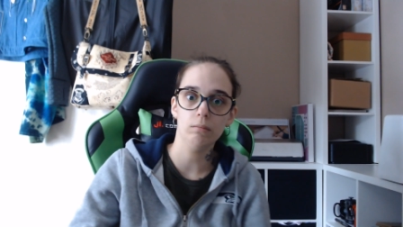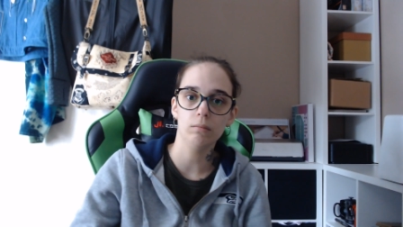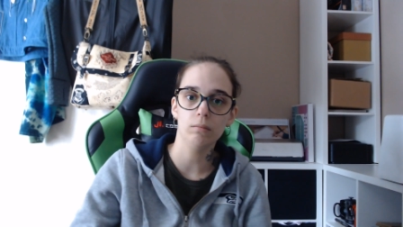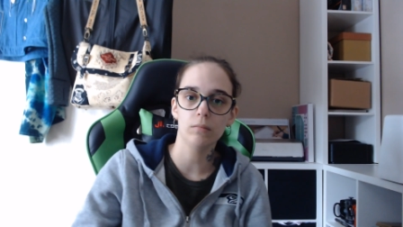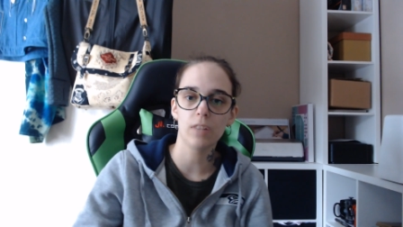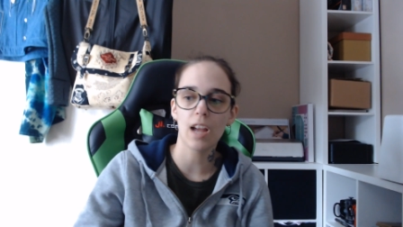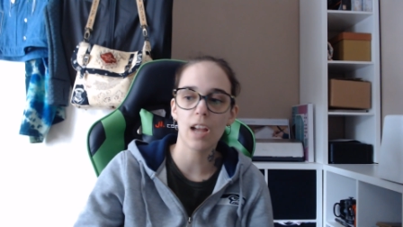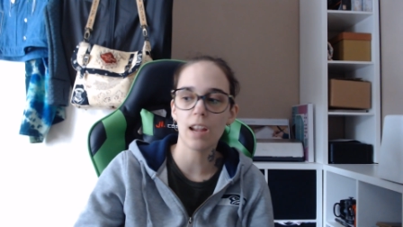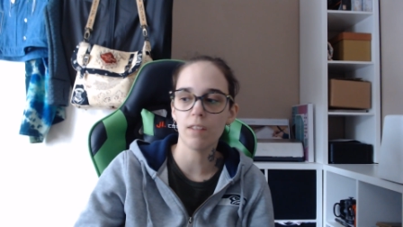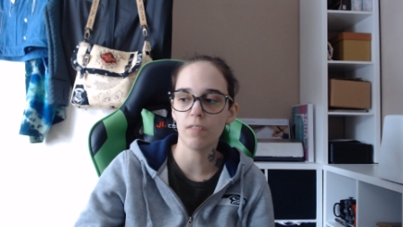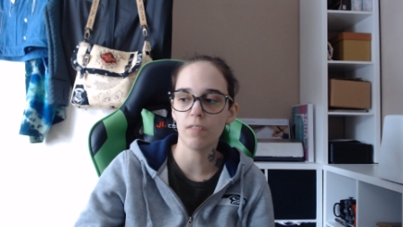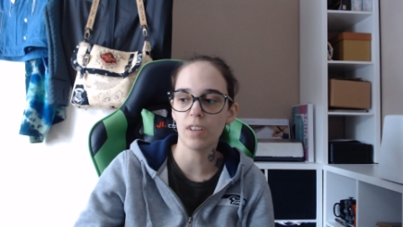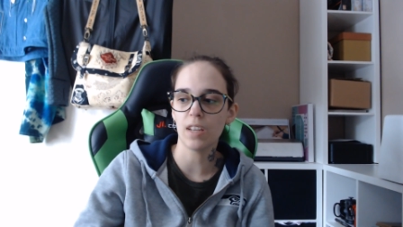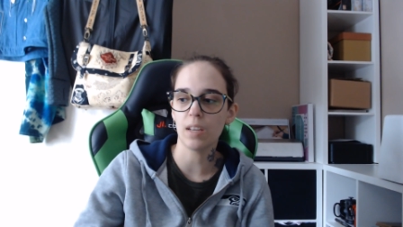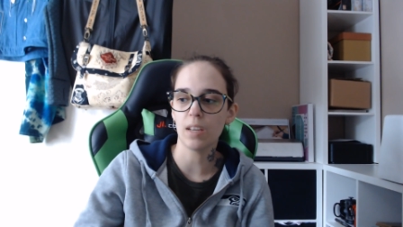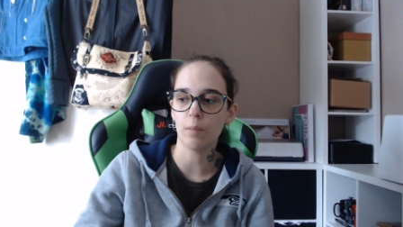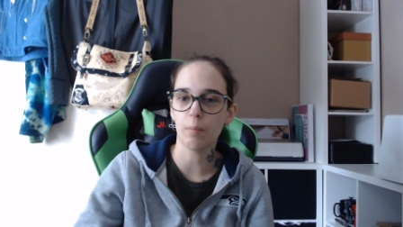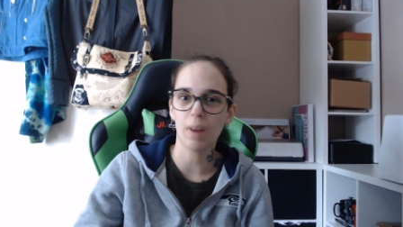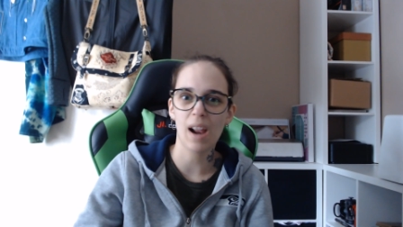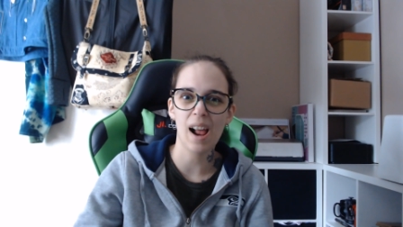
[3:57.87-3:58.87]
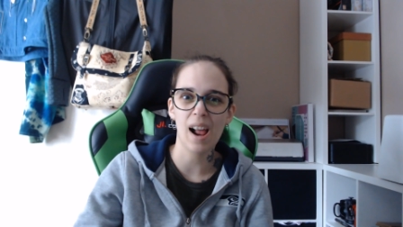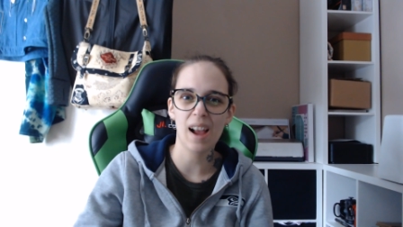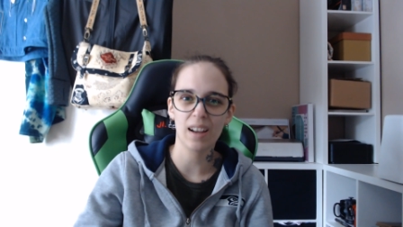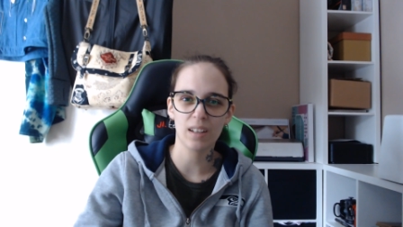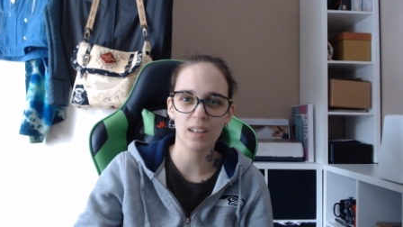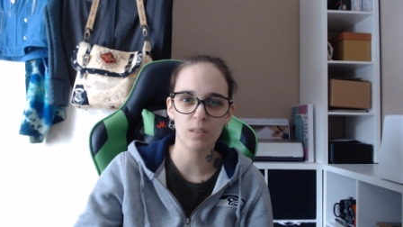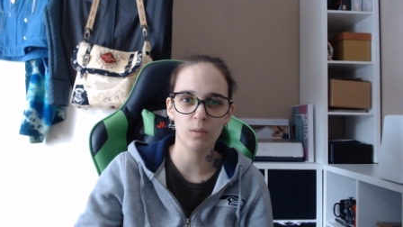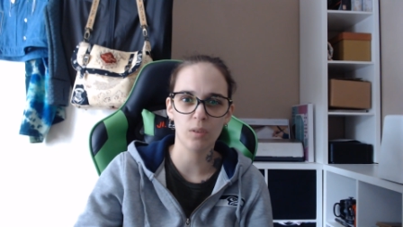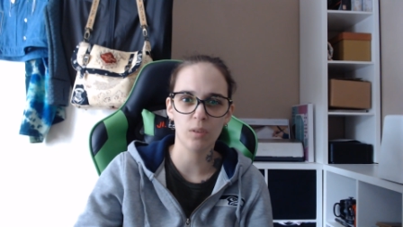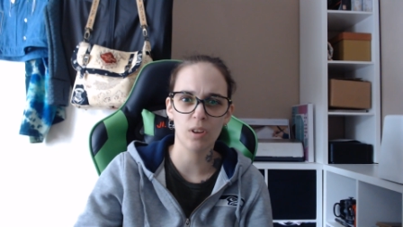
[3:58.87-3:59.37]
navy,
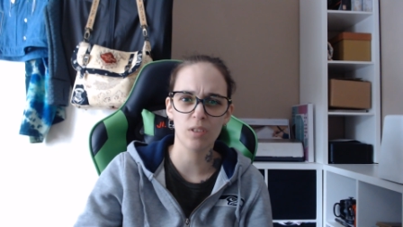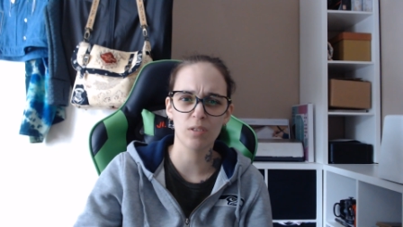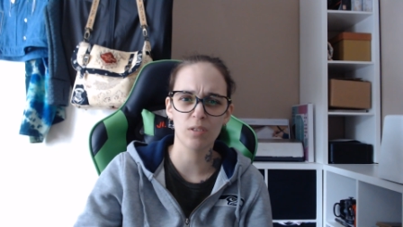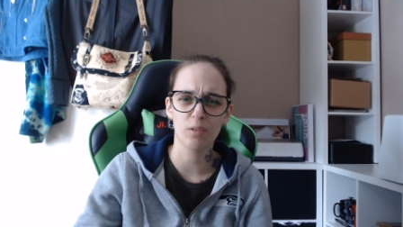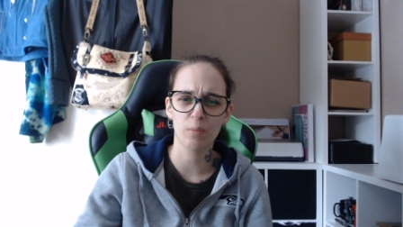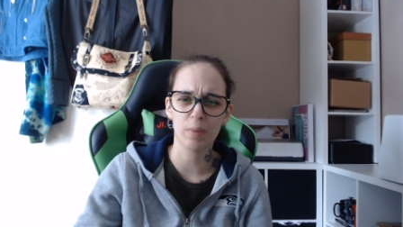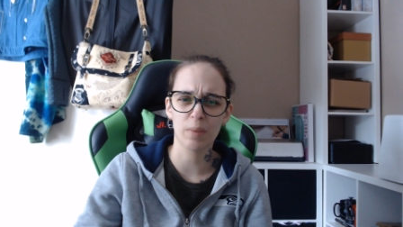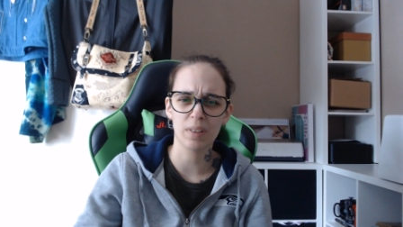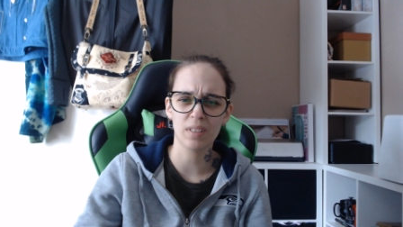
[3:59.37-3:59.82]
black and all those are a bit